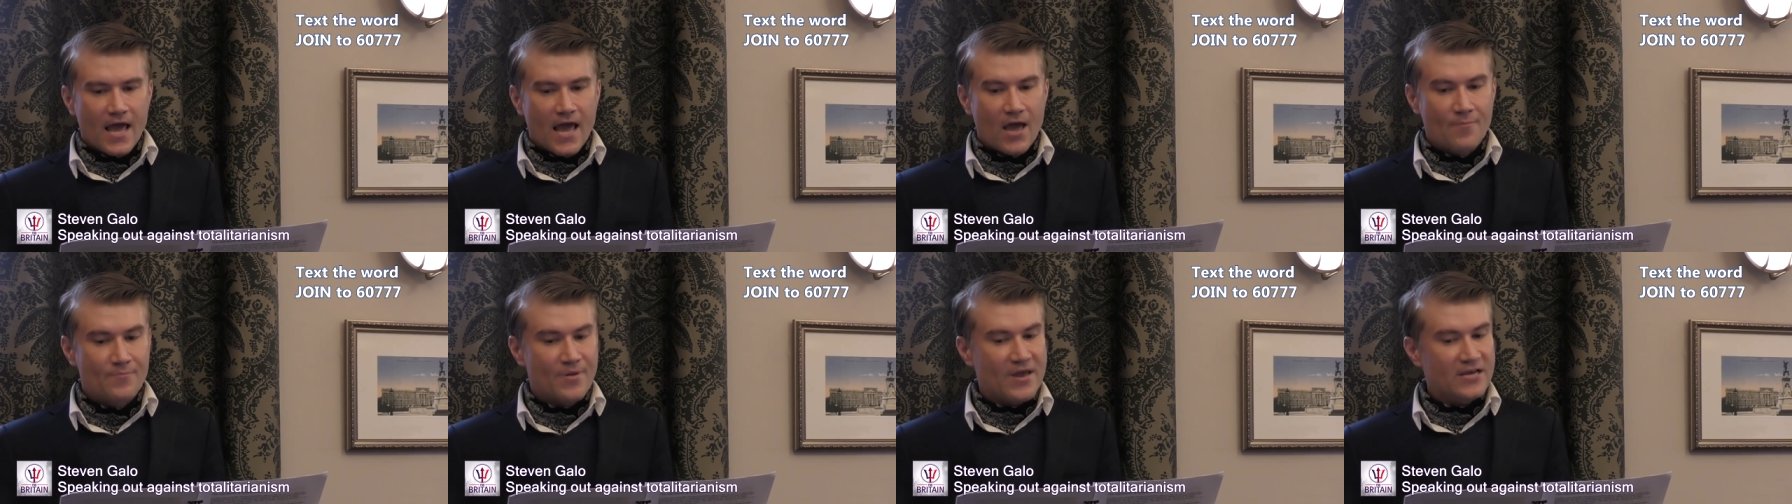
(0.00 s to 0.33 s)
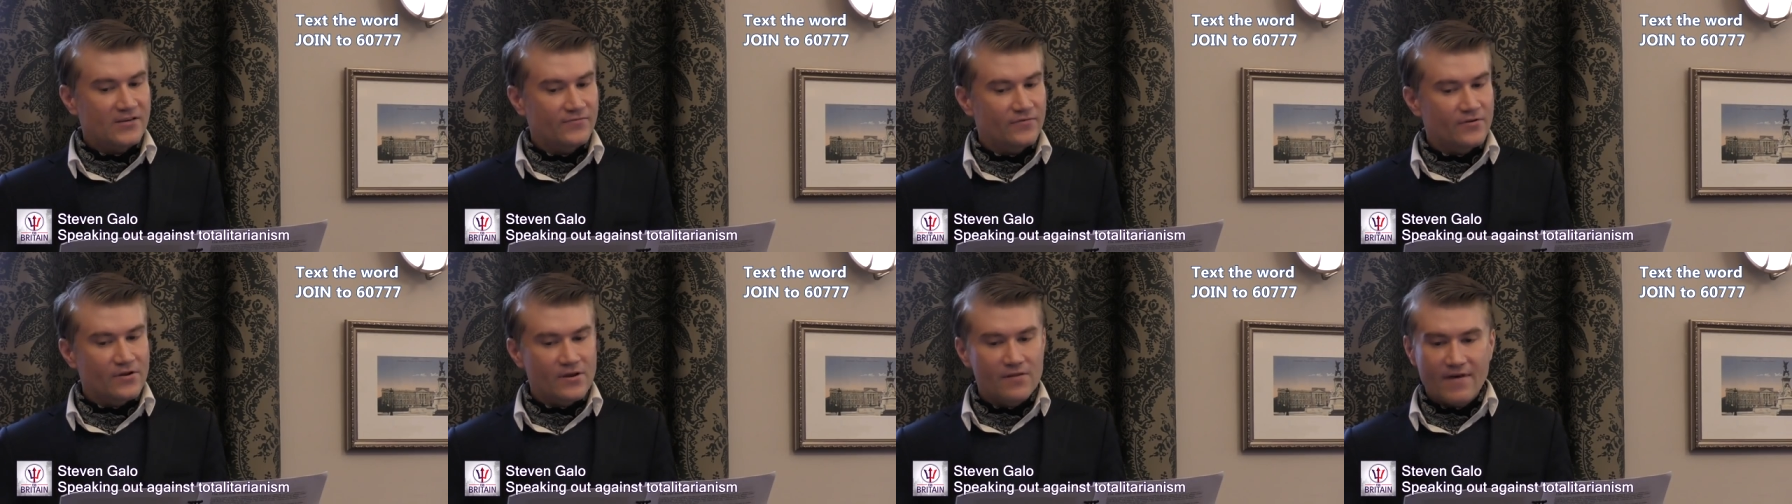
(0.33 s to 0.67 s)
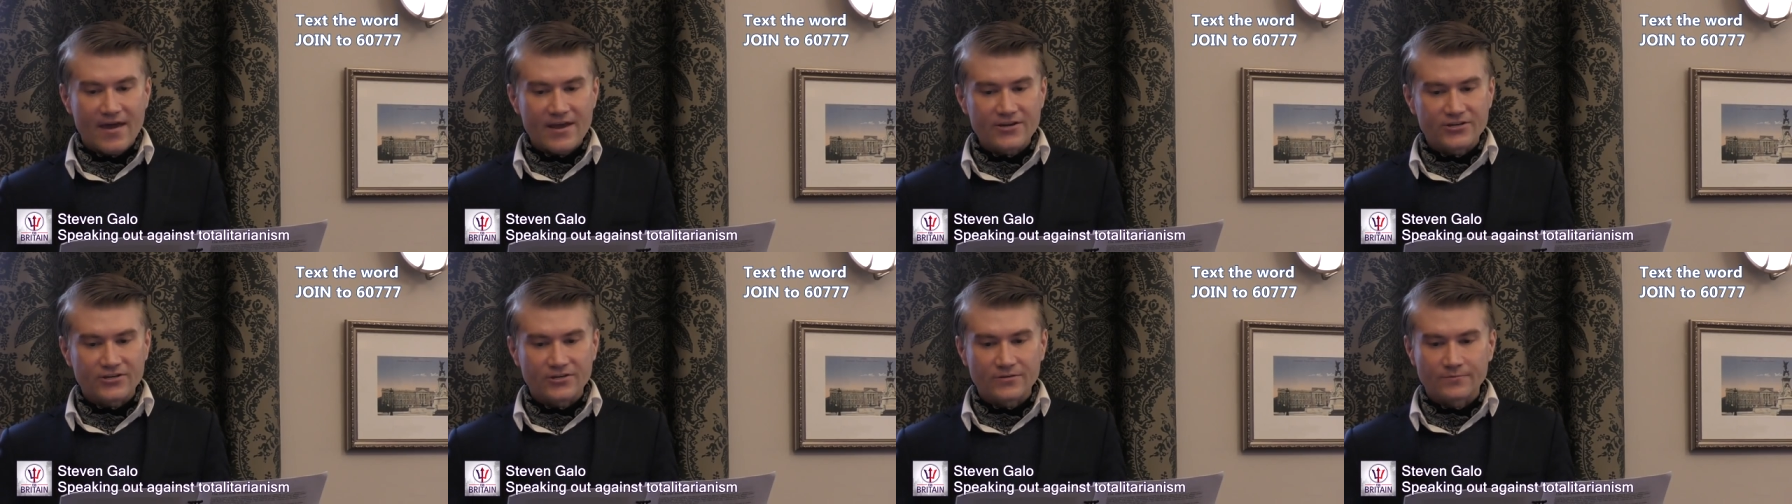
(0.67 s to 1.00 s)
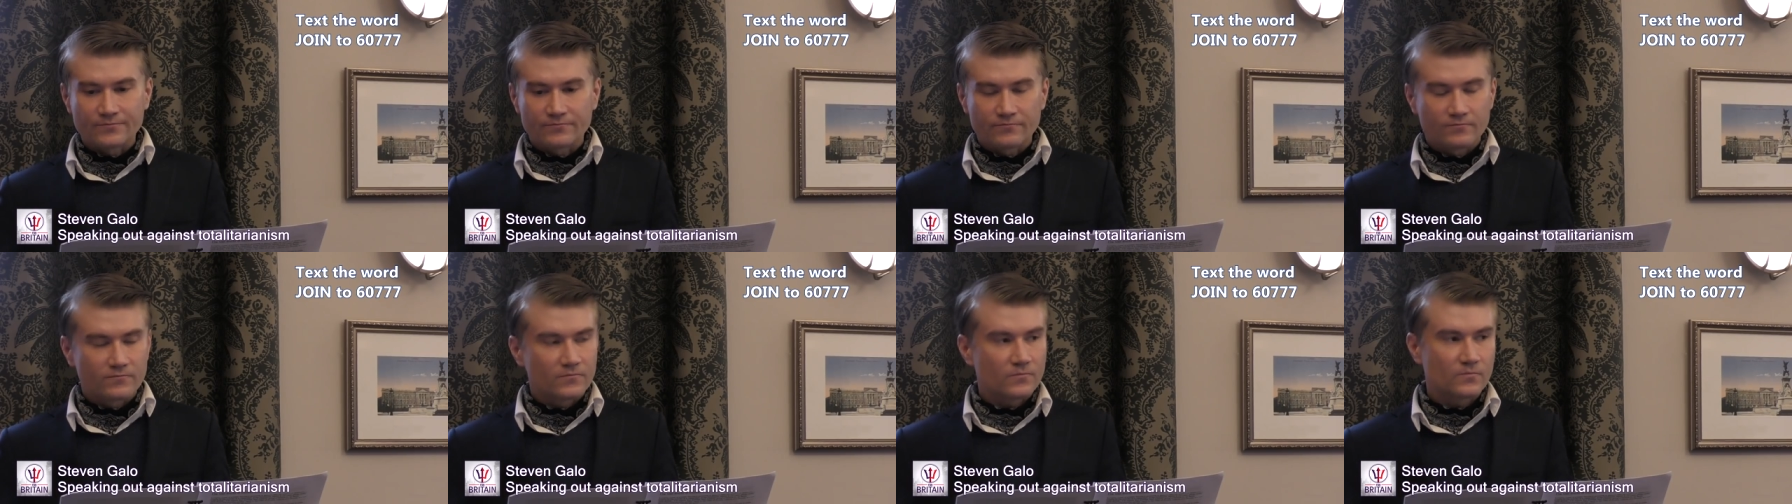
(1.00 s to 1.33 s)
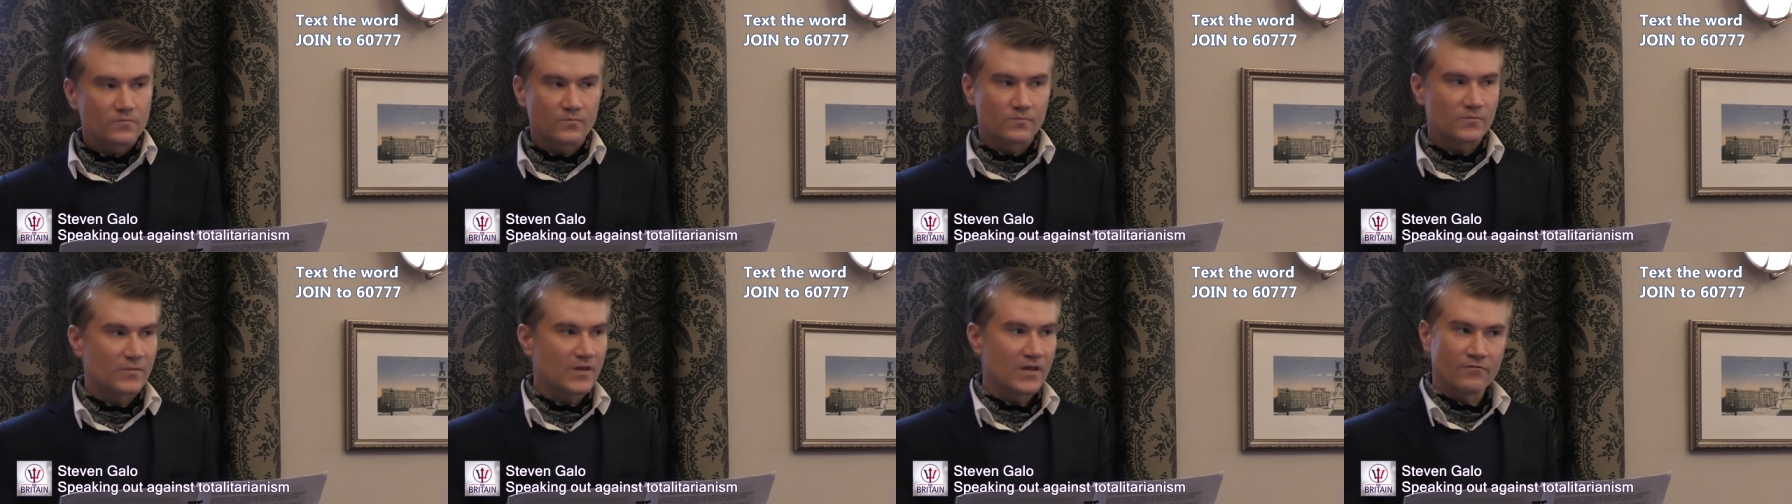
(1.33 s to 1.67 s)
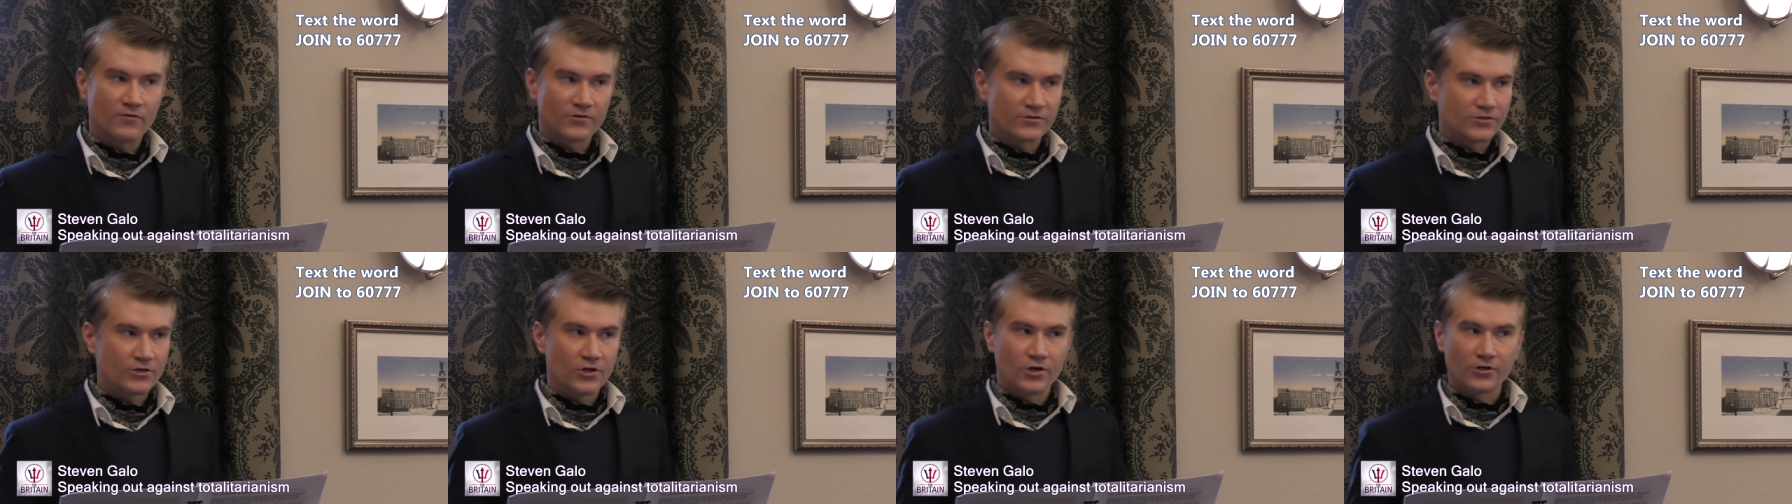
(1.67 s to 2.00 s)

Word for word: A peaceful invasion, it was